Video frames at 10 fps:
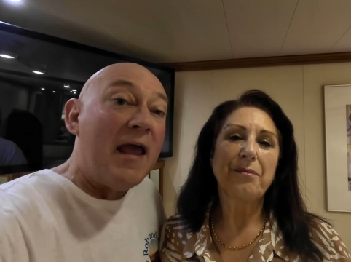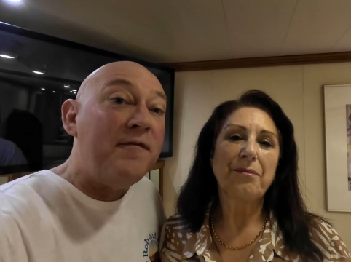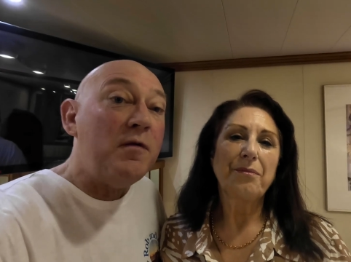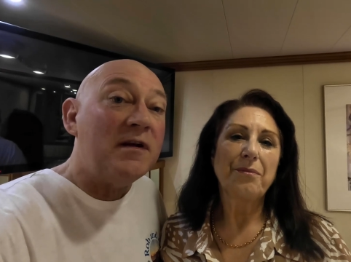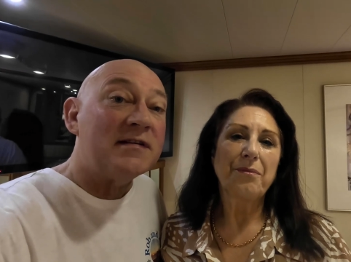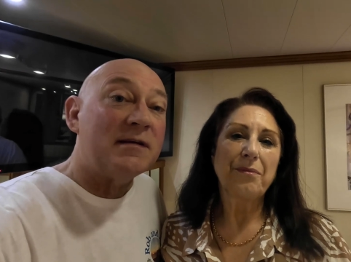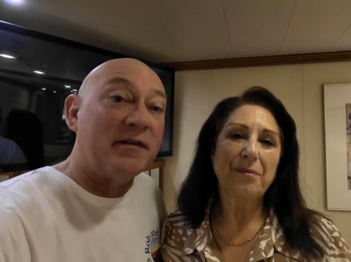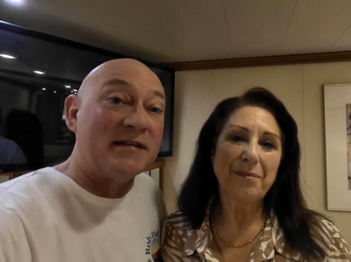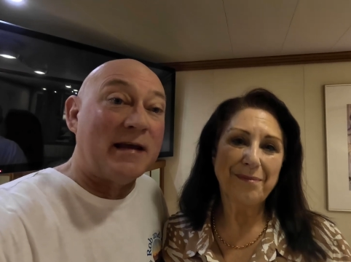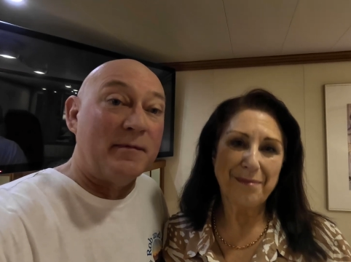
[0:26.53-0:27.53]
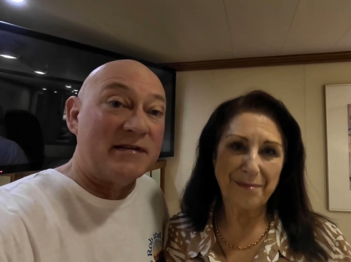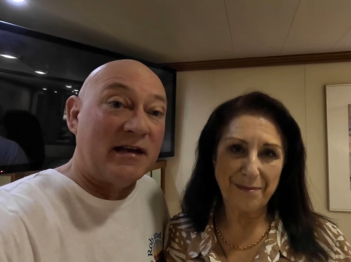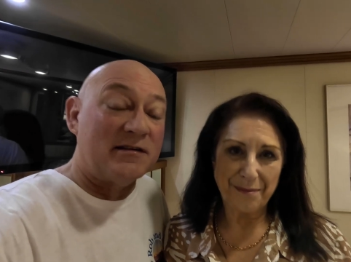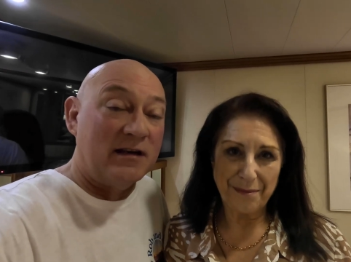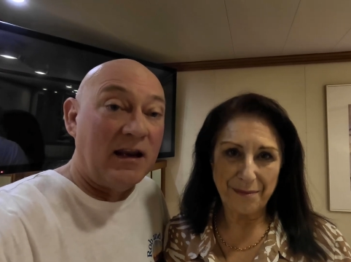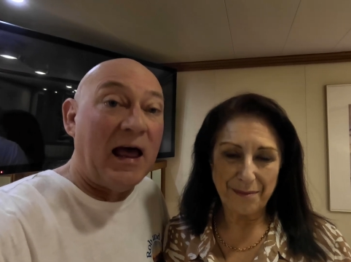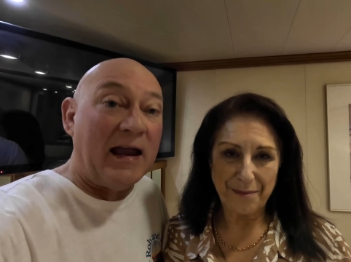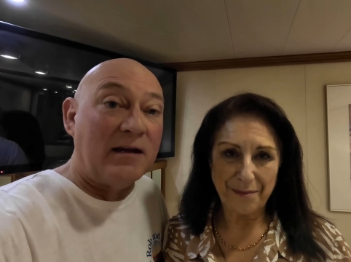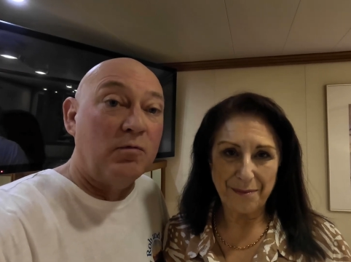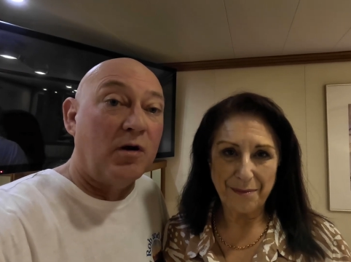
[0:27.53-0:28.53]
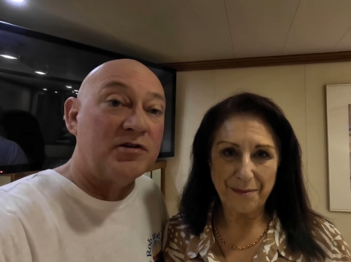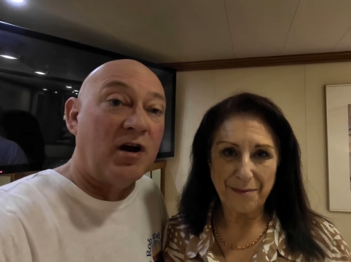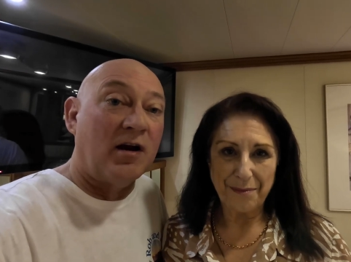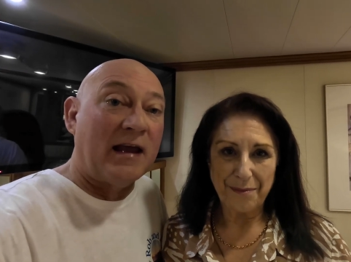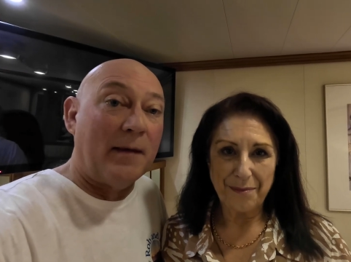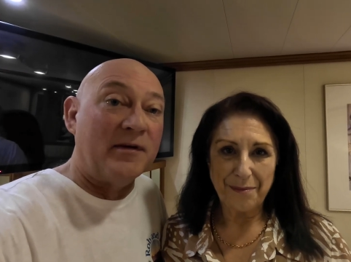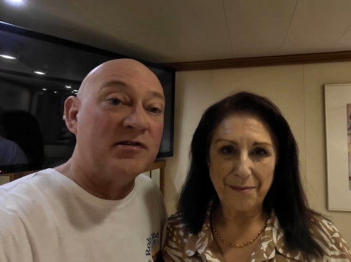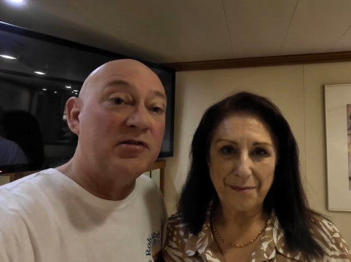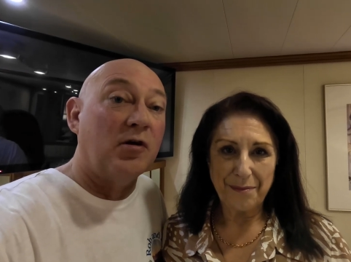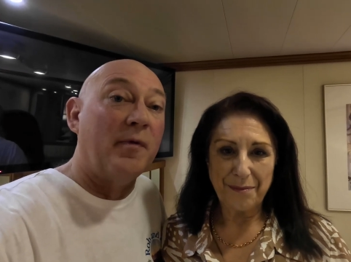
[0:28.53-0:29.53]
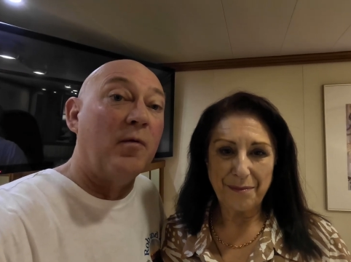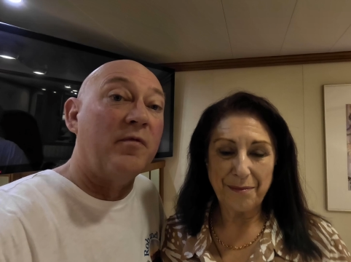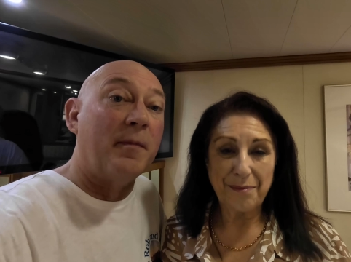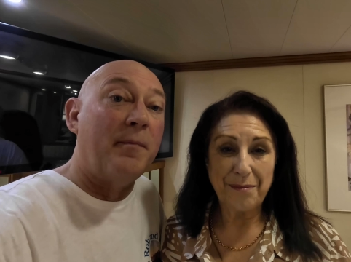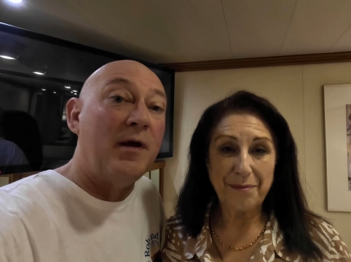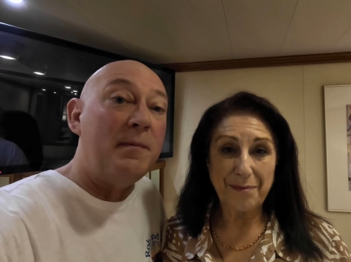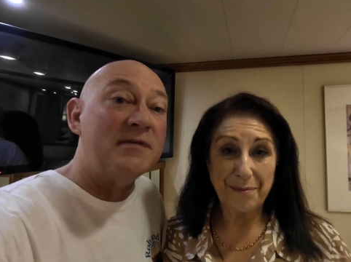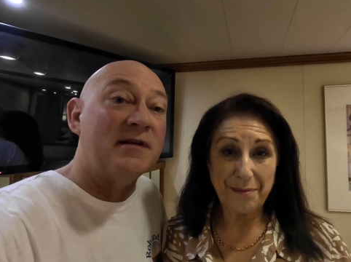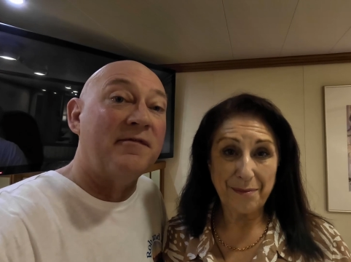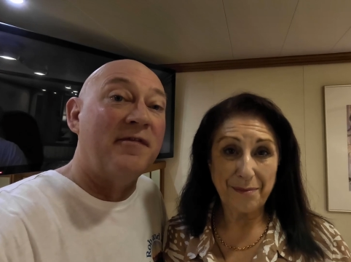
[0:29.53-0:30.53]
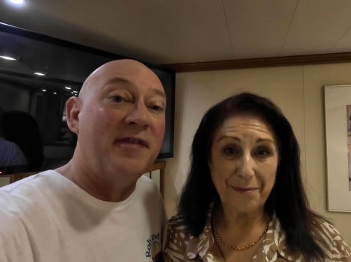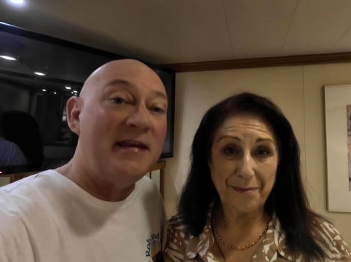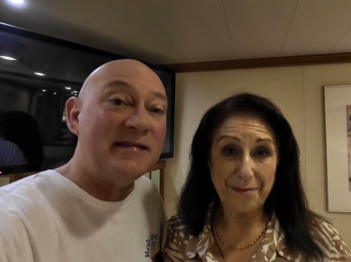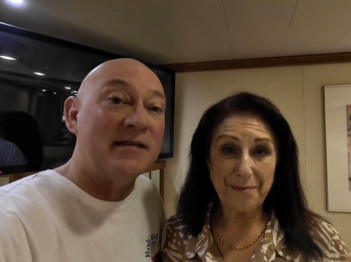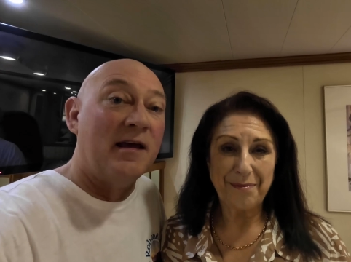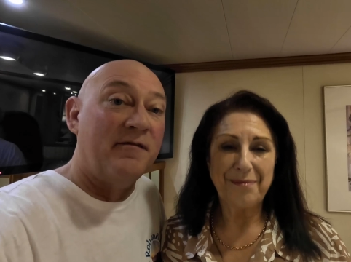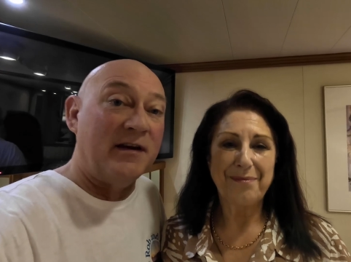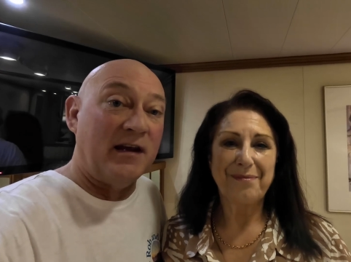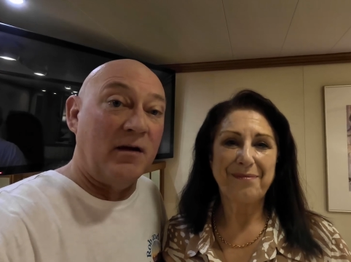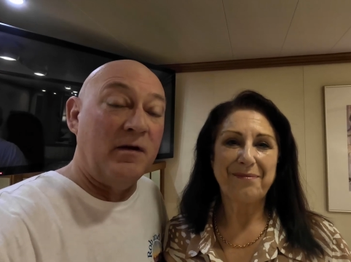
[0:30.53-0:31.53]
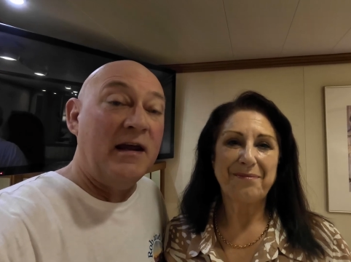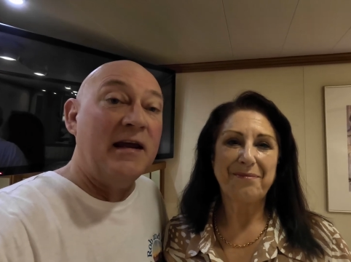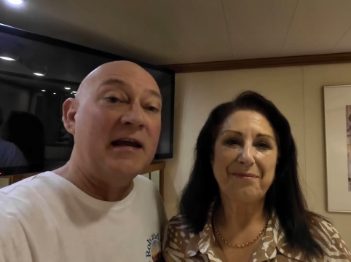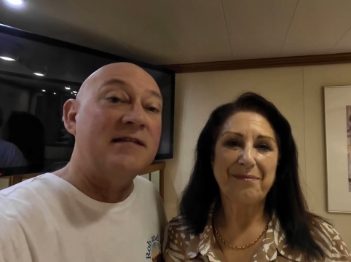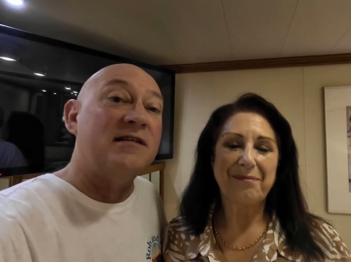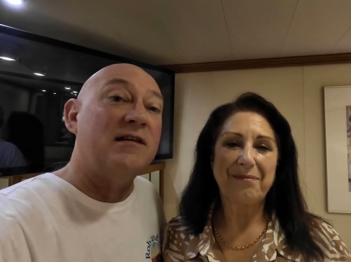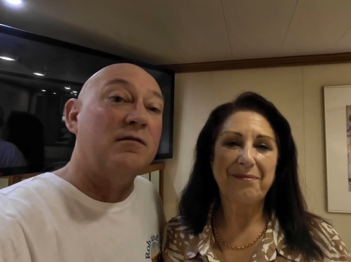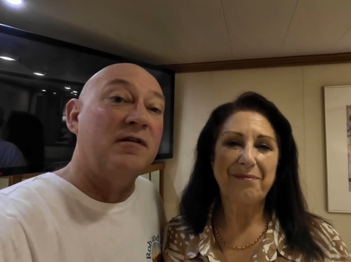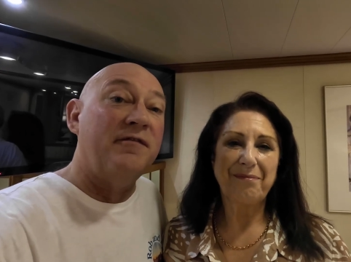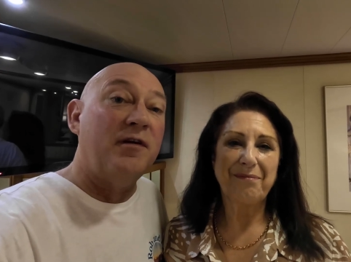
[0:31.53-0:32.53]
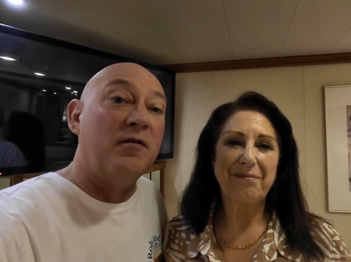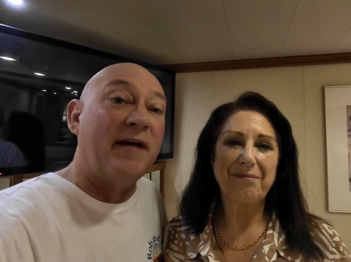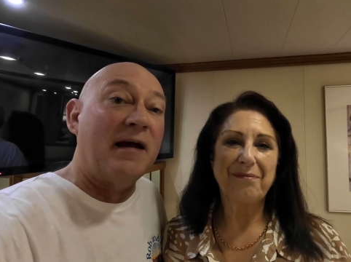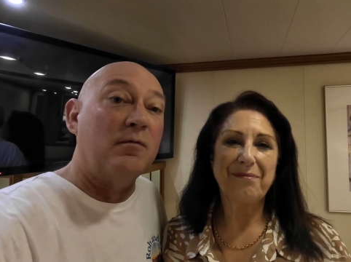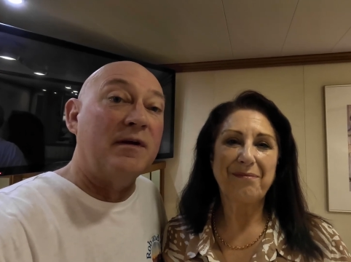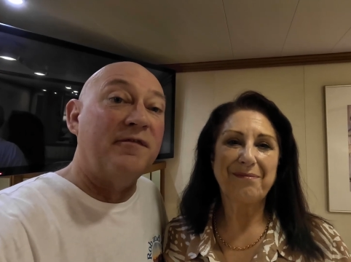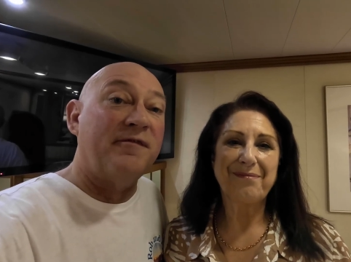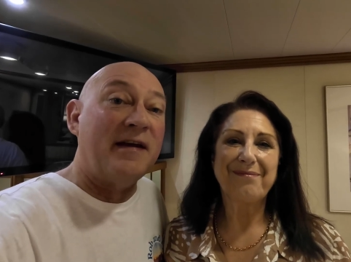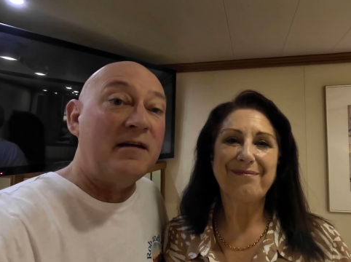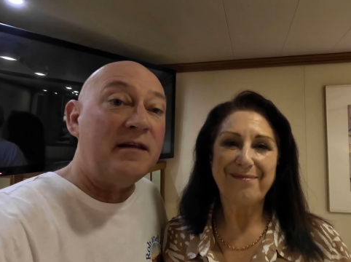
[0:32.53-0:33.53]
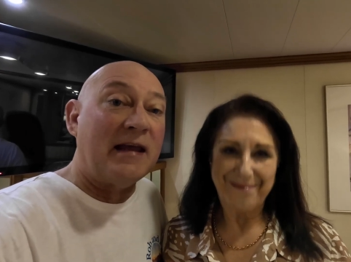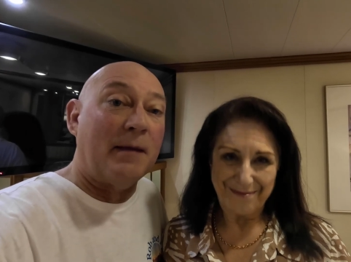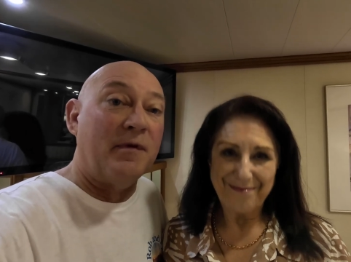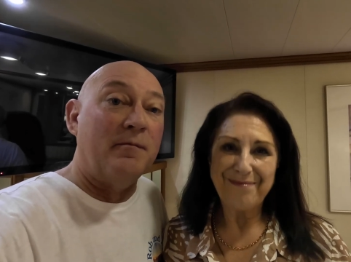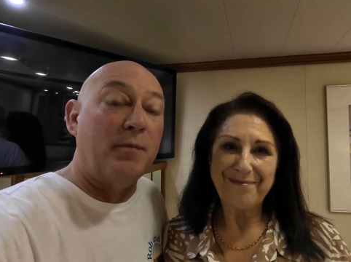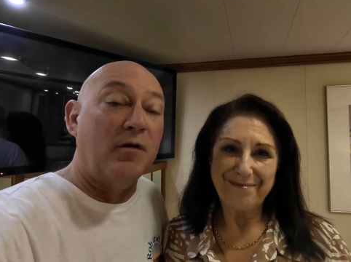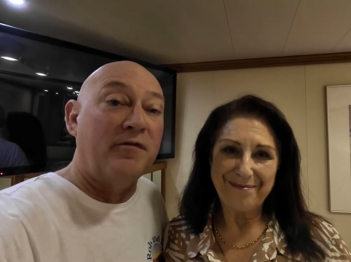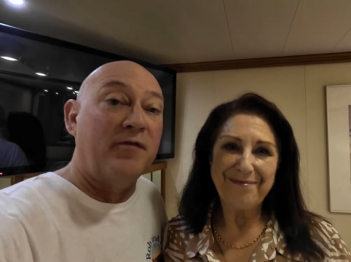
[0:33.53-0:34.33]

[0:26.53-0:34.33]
Speaker 1: If you want to see what this cabin is actually like, watch our cabin tour, but the purpose of this video is to do a review of how we found the cabin, both